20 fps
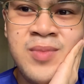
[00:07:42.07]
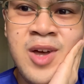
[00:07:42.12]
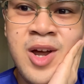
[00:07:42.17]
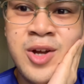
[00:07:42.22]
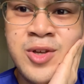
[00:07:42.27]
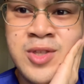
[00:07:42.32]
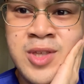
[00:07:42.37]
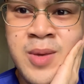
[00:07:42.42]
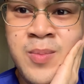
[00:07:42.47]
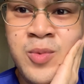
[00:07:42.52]
our
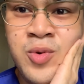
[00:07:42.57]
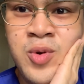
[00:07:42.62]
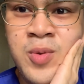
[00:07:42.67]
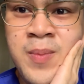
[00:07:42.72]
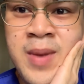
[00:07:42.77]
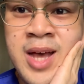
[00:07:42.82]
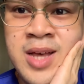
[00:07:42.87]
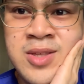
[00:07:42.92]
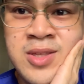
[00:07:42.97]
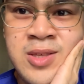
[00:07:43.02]
subgroup
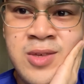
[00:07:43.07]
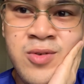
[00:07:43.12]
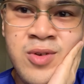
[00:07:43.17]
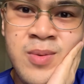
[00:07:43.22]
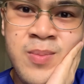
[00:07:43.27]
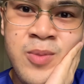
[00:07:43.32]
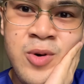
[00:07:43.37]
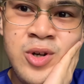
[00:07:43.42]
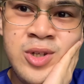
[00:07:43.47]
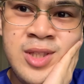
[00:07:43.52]
has to
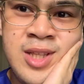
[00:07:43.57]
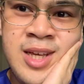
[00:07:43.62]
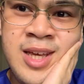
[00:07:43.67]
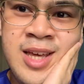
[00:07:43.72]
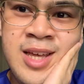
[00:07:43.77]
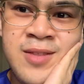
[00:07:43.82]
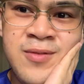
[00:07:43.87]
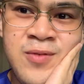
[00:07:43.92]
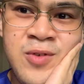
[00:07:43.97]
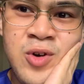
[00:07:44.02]
report
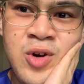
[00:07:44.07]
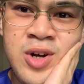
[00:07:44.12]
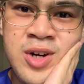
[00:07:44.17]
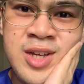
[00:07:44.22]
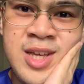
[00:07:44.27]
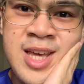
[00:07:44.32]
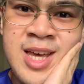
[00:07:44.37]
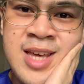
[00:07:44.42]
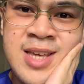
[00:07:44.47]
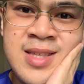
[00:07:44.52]
again for our
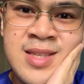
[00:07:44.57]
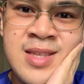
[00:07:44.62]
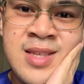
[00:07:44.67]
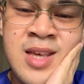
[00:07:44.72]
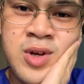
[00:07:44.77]
case.